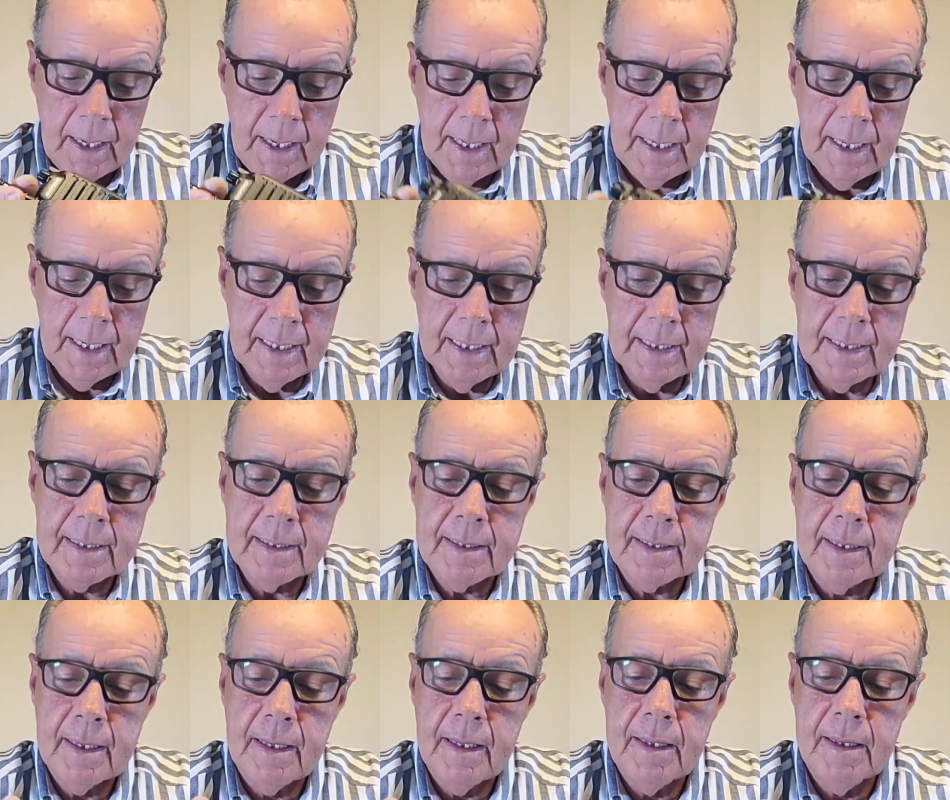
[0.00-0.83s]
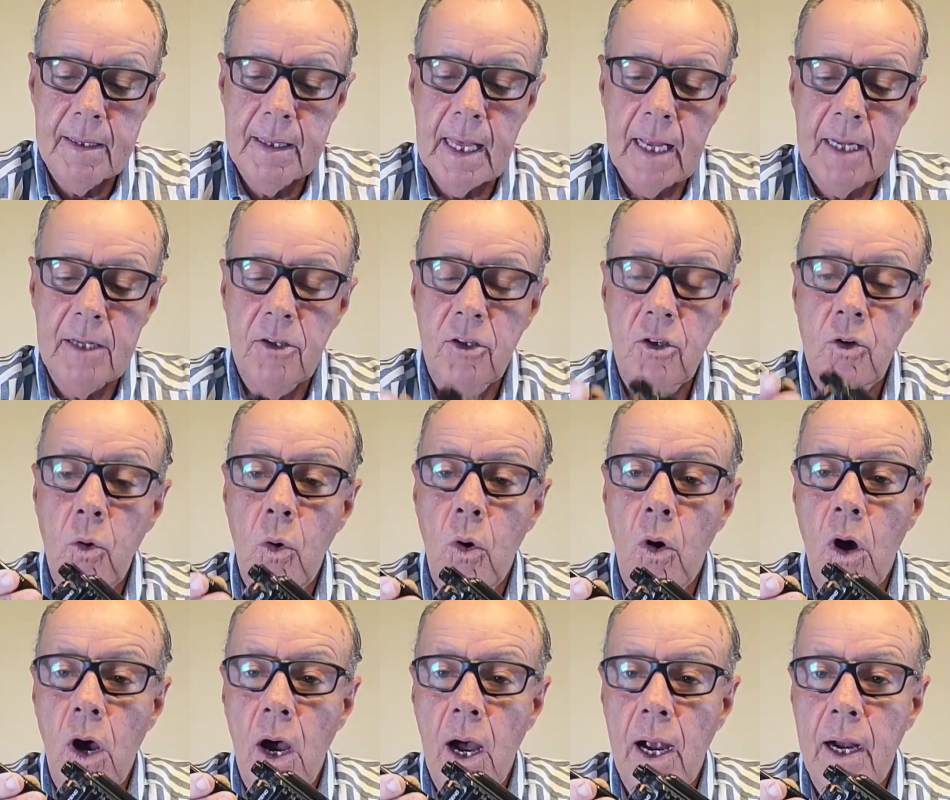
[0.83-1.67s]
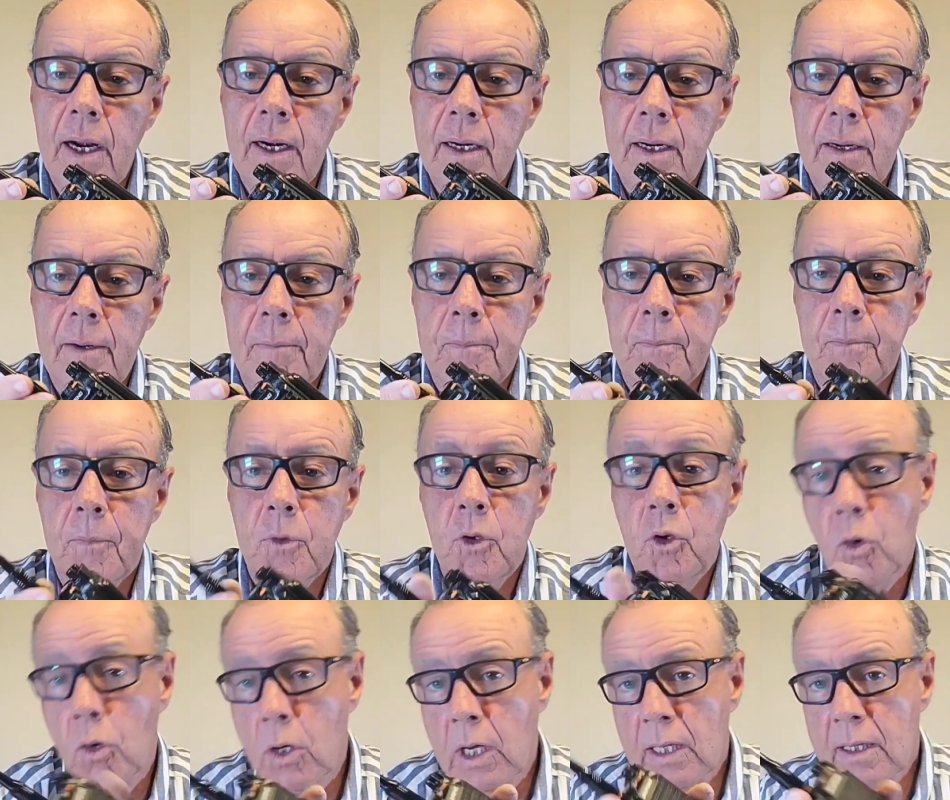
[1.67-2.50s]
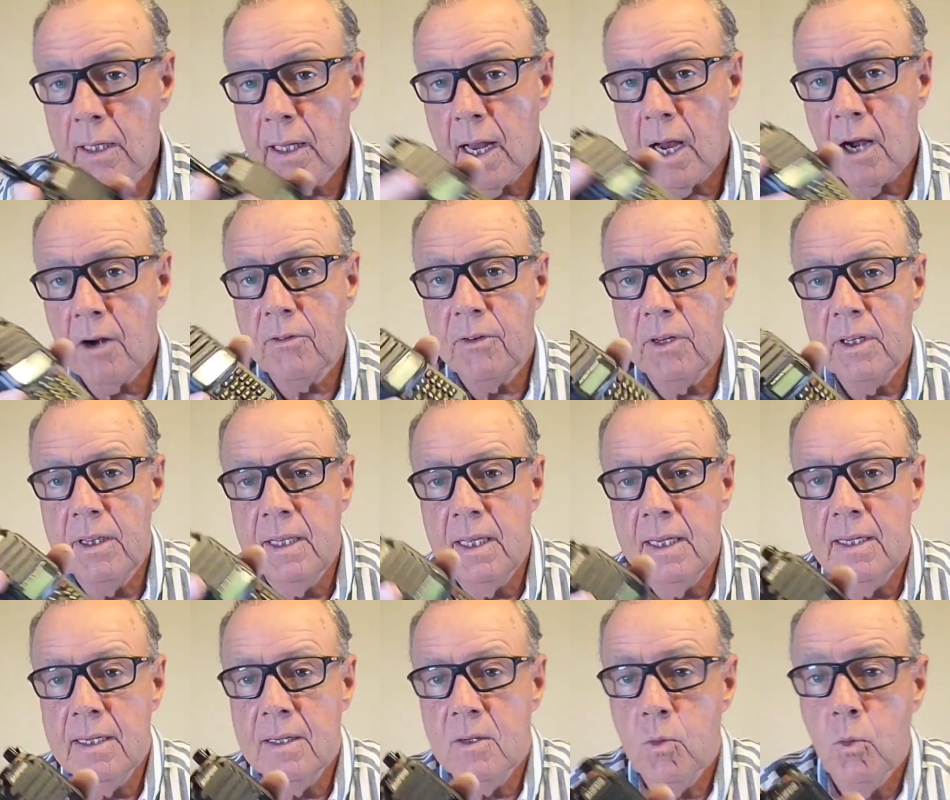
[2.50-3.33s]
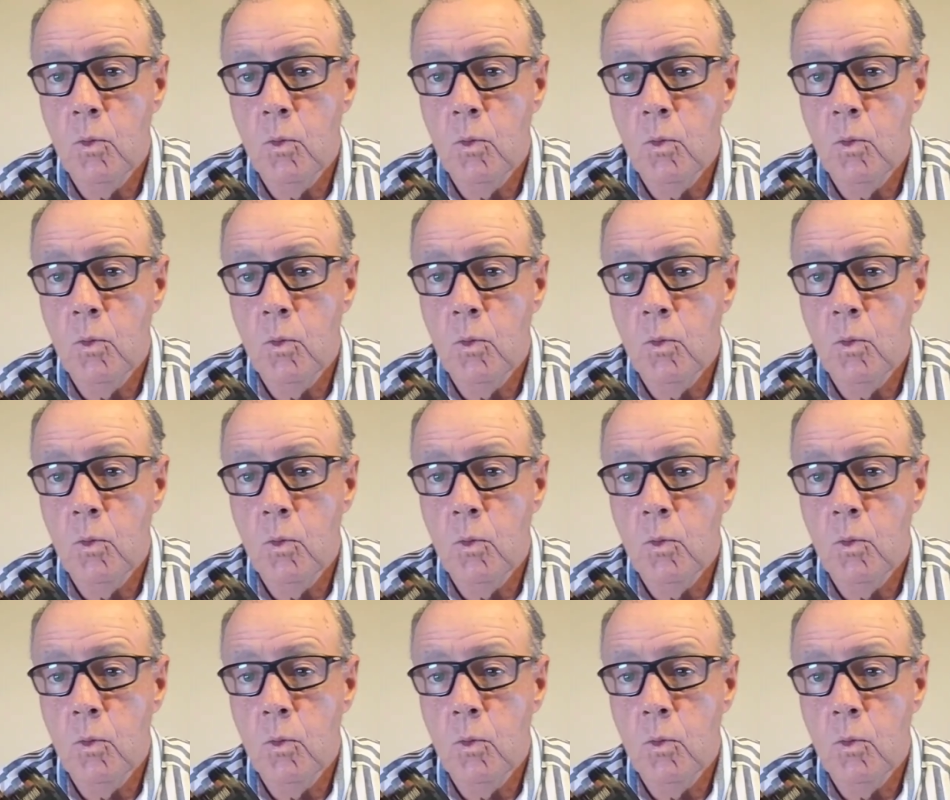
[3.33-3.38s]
is that you can carry this.